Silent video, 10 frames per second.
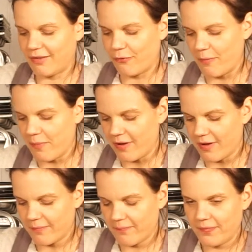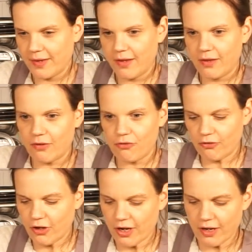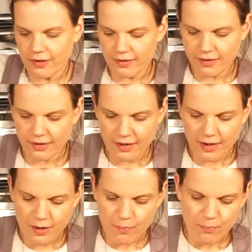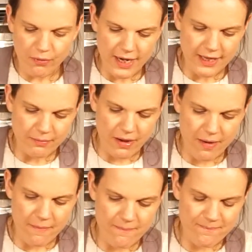Fun part. So just going to break them up